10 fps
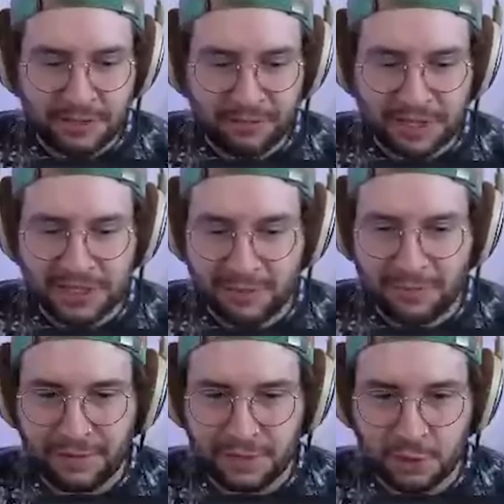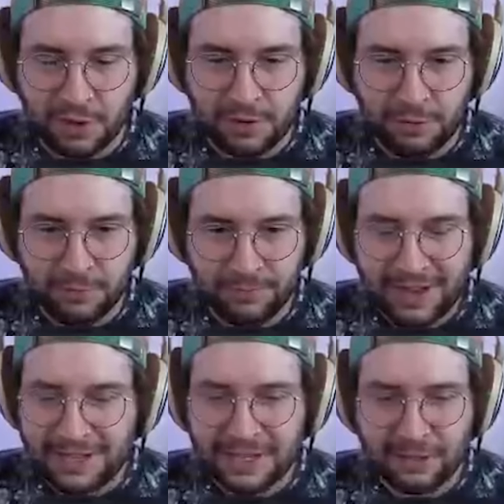There's the name of his stronghold.
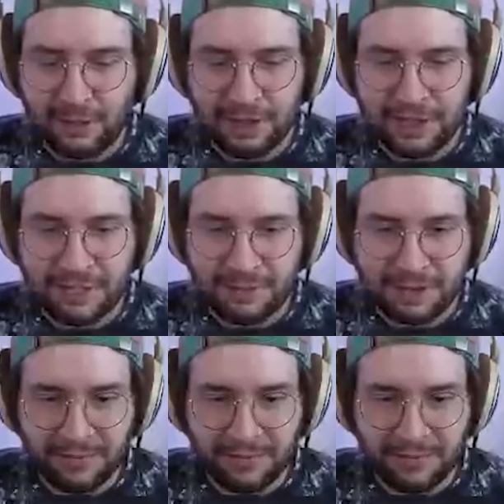It's like something.